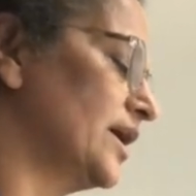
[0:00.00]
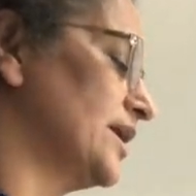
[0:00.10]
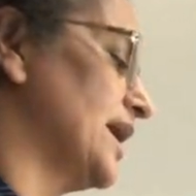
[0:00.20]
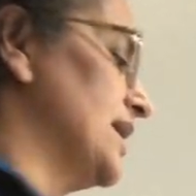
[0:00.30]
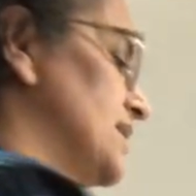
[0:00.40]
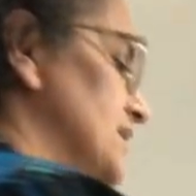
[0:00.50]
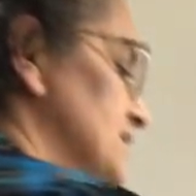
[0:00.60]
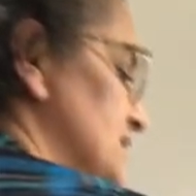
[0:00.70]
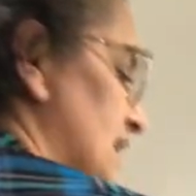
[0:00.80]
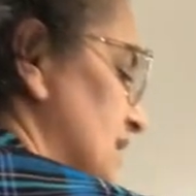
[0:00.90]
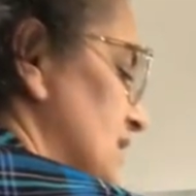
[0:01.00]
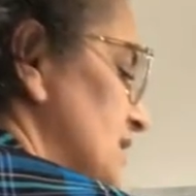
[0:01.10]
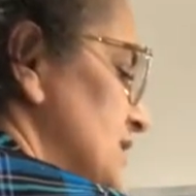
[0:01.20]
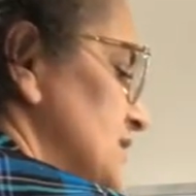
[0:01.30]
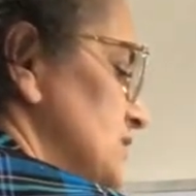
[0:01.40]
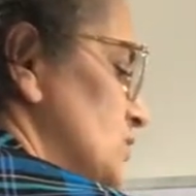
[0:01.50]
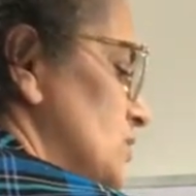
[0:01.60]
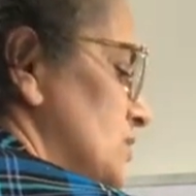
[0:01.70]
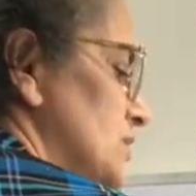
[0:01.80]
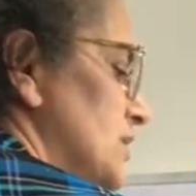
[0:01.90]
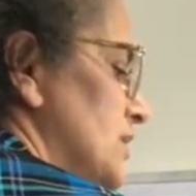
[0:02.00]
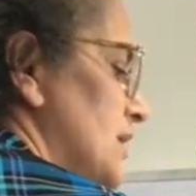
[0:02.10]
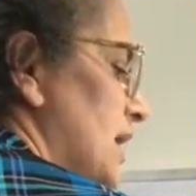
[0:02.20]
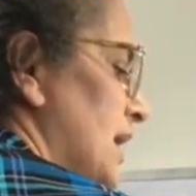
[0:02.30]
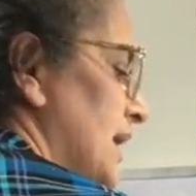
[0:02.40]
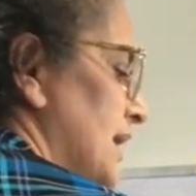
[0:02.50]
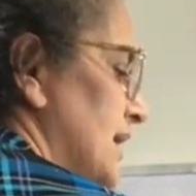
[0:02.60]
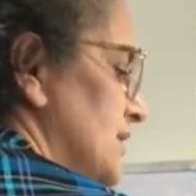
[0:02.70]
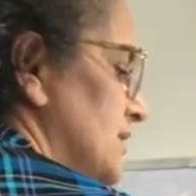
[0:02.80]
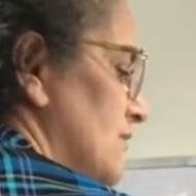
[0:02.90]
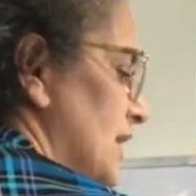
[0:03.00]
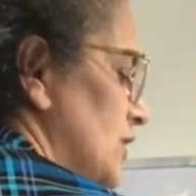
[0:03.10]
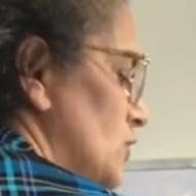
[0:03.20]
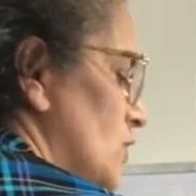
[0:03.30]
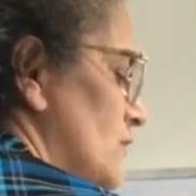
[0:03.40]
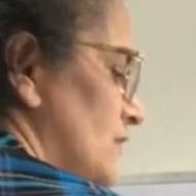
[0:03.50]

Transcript: right hand side. So I get the value of